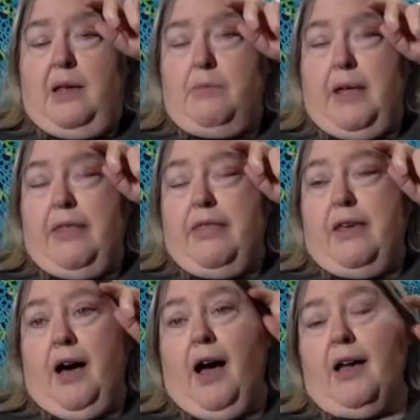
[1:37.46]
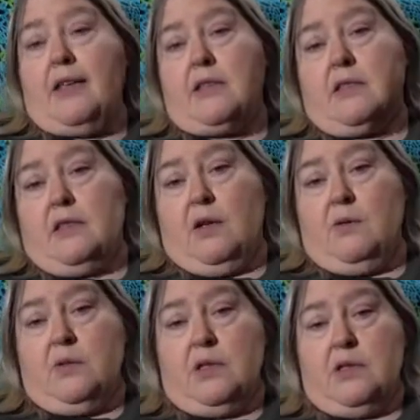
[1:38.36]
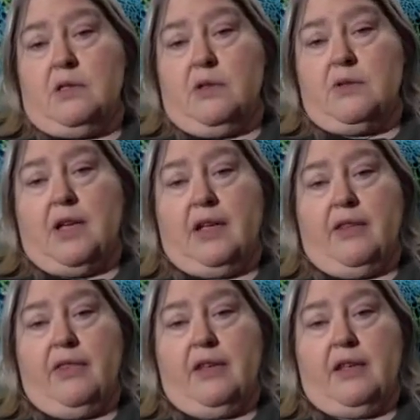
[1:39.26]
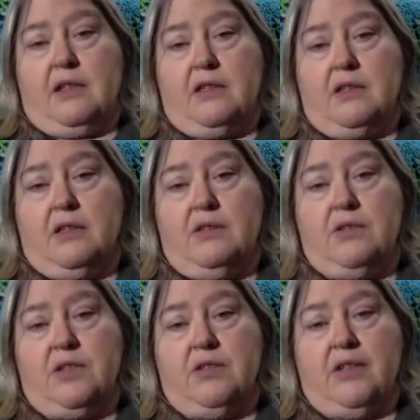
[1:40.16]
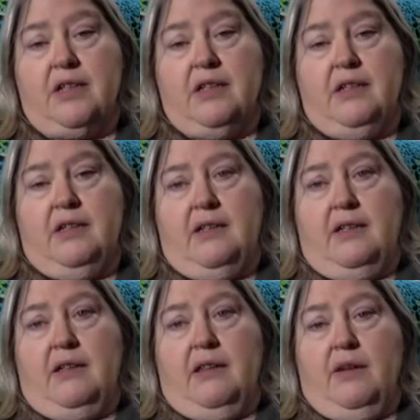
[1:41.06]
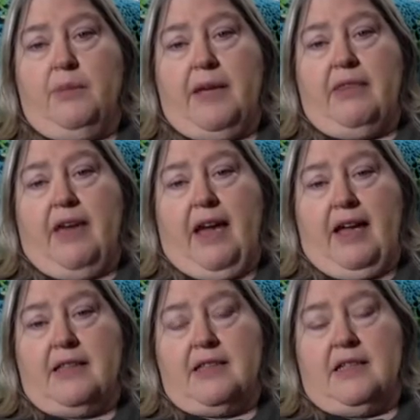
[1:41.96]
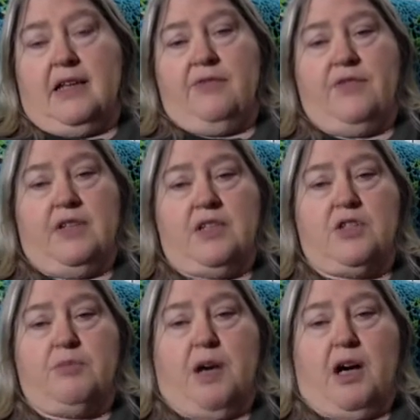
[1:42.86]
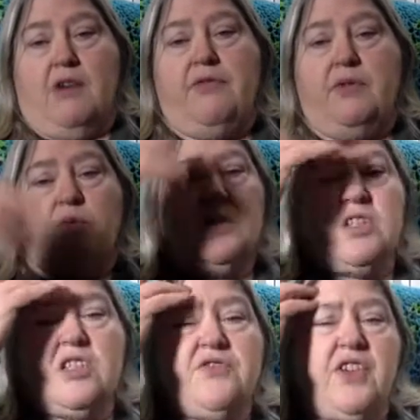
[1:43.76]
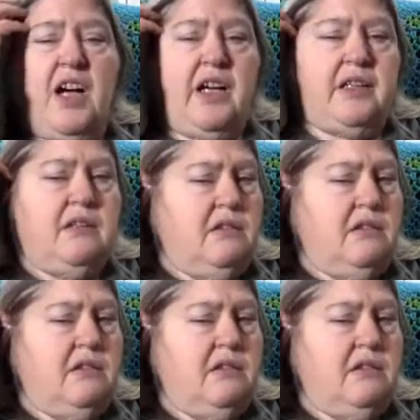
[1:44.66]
make the eyes, noses, those kind of things. So generally, they'll make the hats and I finish them off, which is fine.